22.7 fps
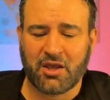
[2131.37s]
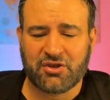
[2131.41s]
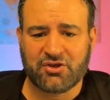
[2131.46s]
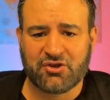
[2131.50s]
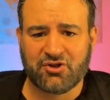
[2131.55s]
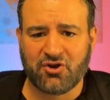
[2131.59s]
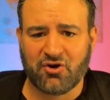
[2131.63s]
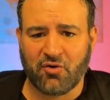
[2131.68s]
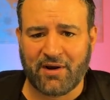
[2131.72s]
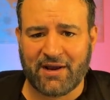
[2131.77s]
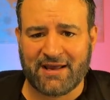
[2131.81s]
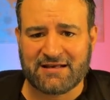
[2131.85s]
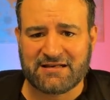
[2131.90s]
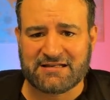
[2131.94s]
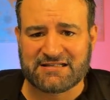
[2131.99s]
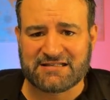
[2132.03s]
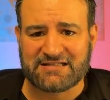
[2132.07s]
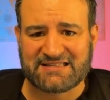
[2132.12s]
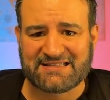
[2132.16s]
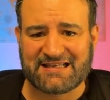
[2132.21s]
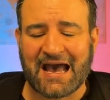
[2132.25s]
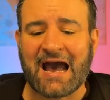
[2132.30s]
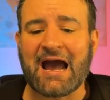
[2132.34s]
You know
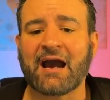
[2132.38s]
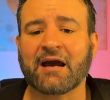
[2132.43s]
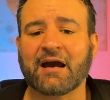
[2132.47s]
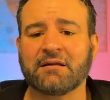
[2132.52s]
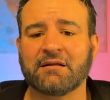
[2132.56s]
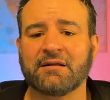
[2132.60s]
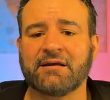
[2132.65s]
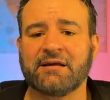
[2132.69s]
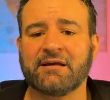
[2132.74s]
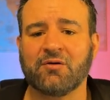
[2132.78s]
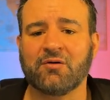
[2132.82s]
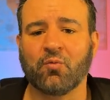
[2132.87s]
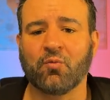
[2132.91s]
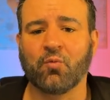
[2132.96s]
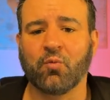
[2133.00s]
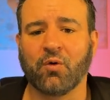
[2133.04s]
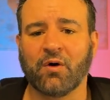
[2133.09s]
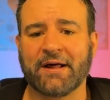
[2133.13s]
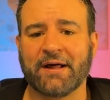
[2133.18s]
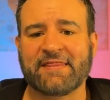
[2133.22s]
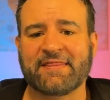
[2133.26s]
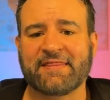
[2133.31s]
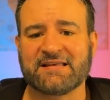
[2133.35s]
exactly
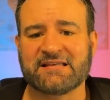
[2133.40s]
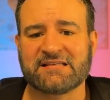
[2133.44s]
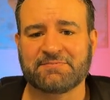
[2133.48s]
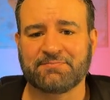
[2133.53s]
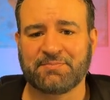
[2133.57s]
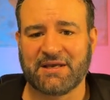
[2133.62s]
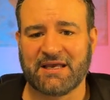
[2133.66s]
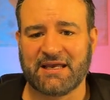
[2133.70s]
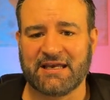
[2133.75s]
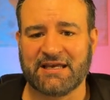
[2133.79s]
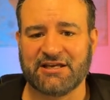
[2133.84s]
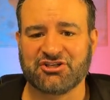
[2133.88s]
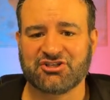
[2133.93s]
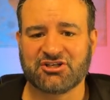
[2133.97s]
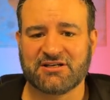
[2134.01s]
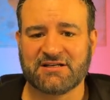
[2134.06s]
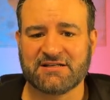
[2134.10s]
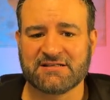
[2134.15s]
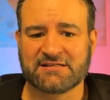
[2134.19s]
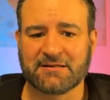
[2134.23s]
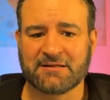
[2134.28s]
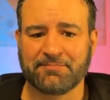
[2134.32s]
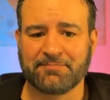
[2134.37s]
what this page
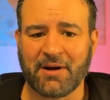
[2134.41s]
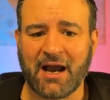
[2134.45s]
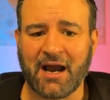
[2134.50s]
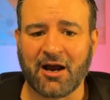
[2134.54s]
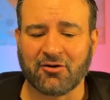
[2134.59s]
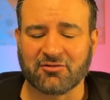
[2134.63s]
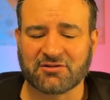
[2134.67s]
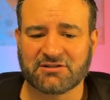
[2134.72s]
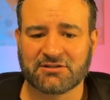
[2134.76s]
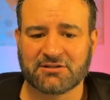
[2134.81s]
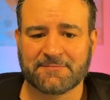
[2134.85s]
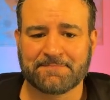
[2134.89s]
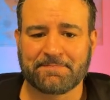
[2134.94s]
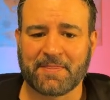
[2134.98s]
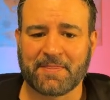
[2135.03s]
is about.